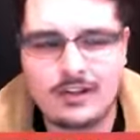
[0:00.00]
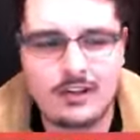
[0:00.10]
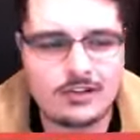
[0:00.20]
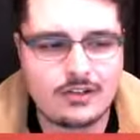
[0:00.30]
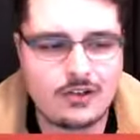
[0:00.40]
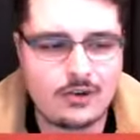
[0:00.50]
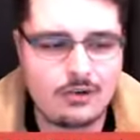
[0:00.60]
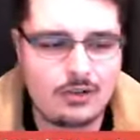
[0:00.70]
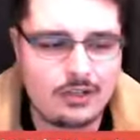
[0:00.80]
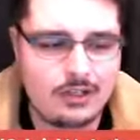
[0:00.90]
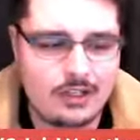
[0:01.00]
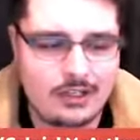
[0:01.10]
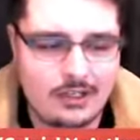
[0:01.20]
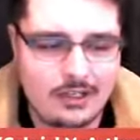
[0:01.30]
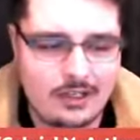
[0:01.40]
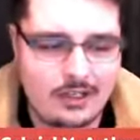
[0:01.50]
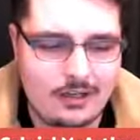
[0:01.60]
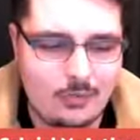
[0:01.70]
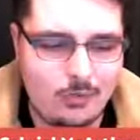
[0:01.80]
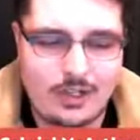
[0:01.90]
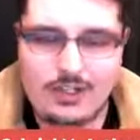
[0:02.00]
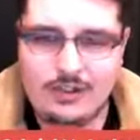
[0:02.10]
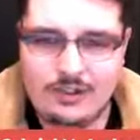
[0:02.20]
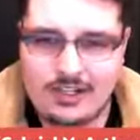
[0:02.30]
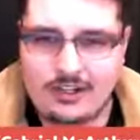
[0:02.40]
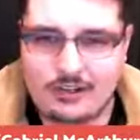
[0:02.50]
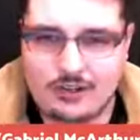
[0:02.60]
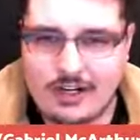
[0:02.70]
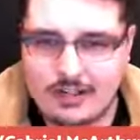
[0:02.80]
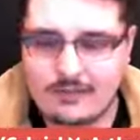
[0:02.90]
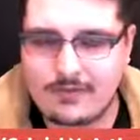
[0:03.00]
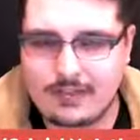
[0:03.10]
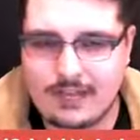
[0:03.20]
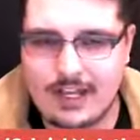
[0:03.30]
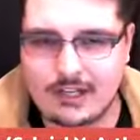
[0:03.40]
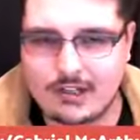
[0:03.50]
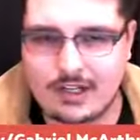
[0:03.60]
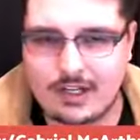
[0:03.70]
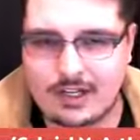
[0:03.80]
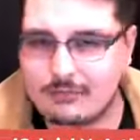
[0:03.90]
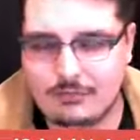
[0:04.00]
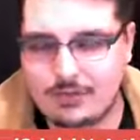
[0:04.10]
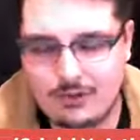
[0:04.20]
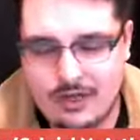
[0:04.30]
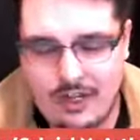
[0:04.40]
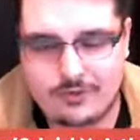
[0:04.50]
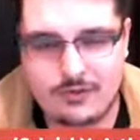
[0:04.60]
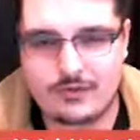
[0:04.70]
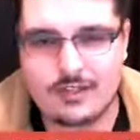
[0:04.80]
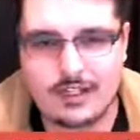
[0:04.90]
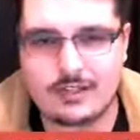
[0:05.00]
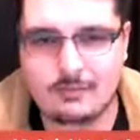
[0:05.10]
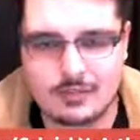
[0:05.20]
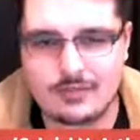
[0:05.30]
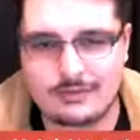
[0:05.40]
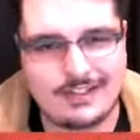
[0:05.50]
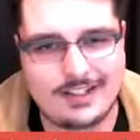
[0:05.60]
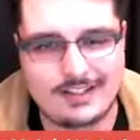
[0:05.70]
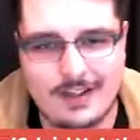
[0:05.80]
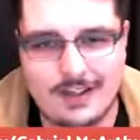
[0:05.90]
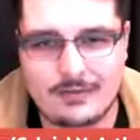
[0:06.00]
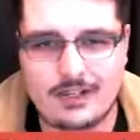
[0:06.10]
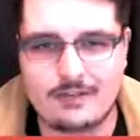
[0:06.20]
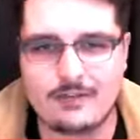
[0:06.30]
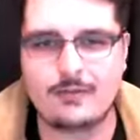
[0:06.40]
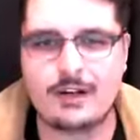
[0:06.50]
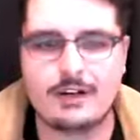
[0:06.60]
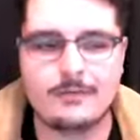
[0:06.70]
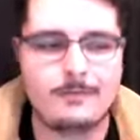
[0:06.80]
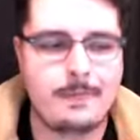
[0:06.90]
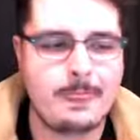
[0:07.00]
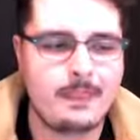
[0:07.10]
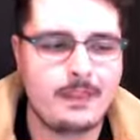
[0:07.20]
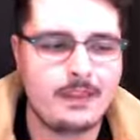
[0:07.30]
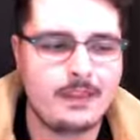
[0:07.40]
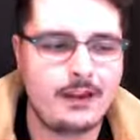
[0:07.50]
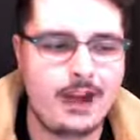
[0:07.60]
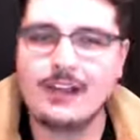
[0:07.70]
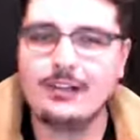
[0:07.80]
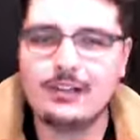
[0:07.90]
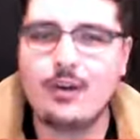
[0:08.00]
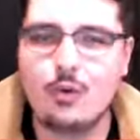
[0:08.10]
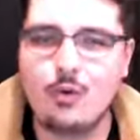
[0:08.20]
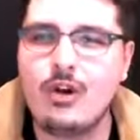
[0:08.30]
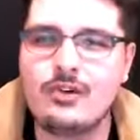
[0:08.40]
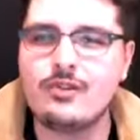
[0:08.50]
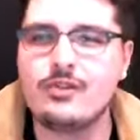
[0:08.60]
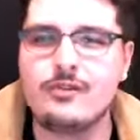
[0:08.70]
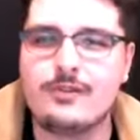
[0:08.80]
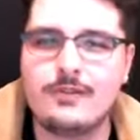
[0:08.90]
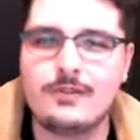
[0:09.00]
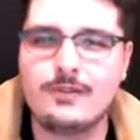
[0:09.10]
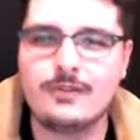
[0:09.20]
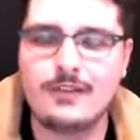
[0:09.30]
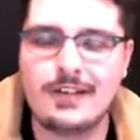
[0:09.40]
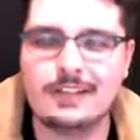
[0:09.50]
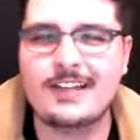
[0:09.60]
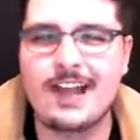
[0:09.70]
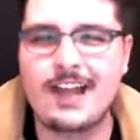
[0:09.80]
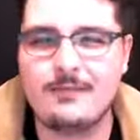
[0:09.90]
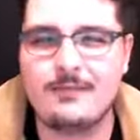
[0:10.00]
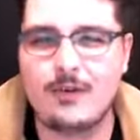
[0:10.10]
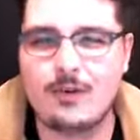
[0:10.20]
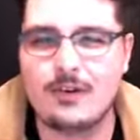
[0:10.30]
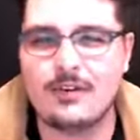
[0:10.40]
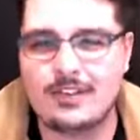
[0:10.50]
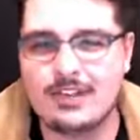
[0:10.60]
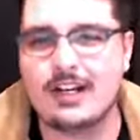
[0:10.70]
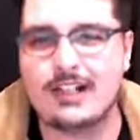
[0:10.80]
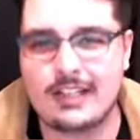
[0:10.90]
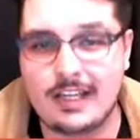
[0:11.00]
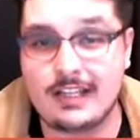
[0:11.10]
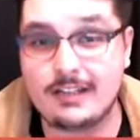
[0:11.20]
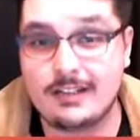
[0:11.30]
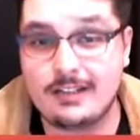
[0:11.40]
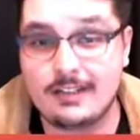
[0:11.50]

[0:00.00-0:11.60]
So when you see the trailer for The Last Jedi, you don't have to have seen it, but this line was everywhere. I only know one truth. It's time for the Jedi to end.